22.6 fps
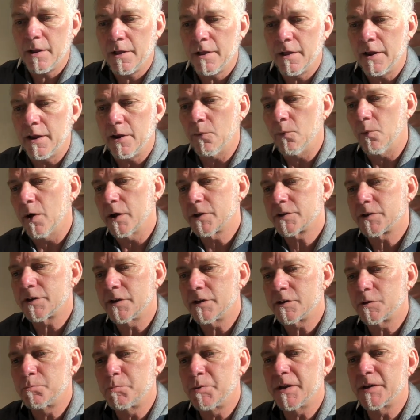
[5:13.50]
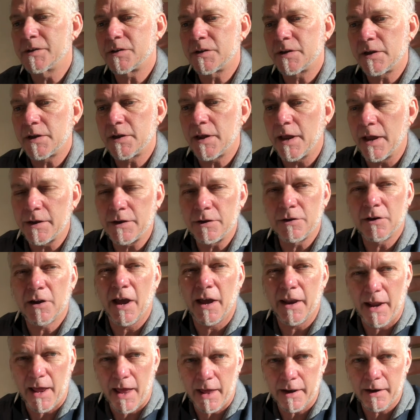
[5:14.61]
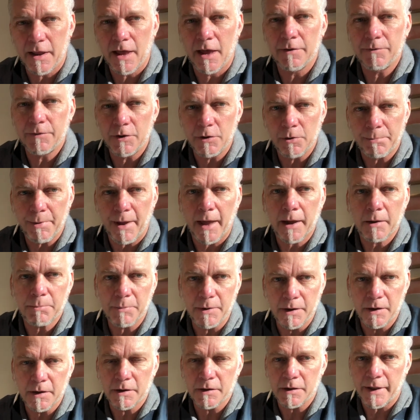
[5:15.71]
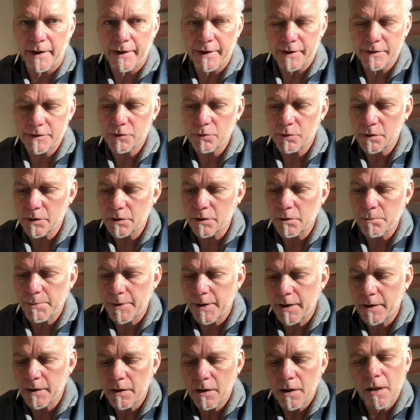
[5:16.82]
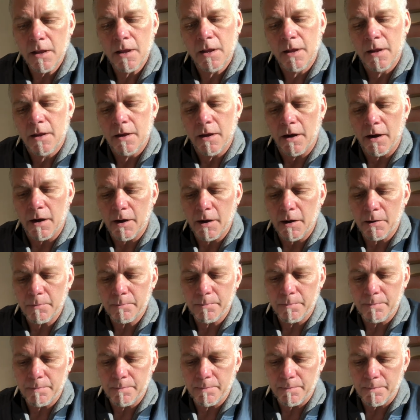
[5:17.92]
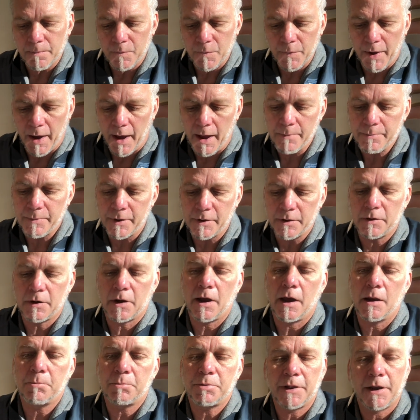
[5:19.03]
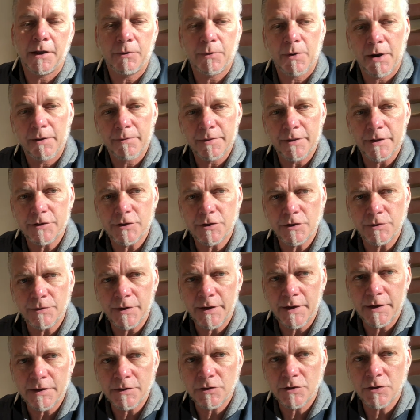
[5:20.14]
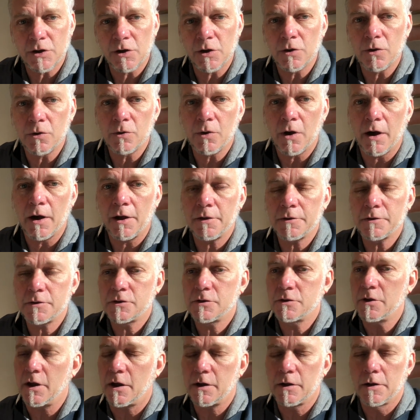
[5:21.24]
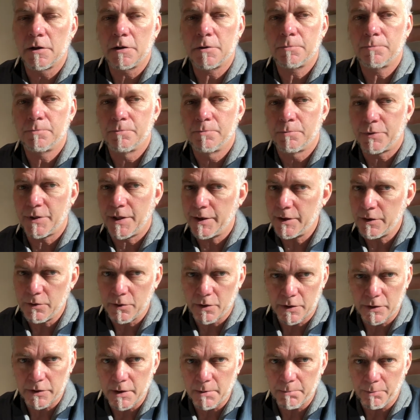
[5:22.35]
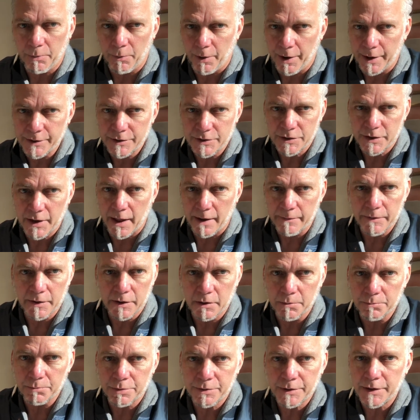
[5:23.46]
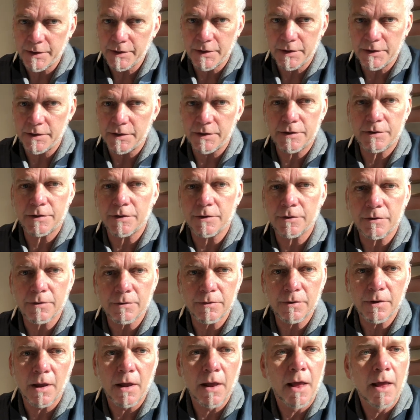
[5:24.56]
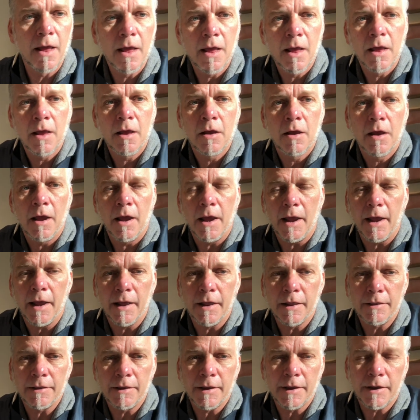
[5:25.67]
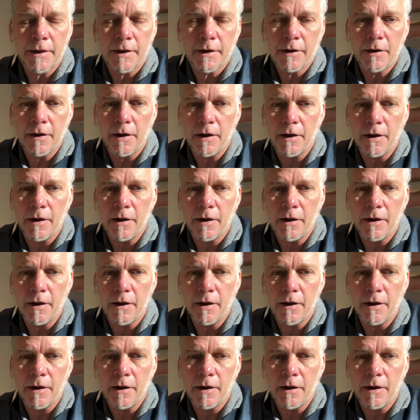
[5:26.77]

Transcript: it wasn't as busy and you kind of had a heavier backbeat and could lay into it a little bit. I've been kind of playing around with the tuning, so I'll play you a clip where I just have it completely detuned, and then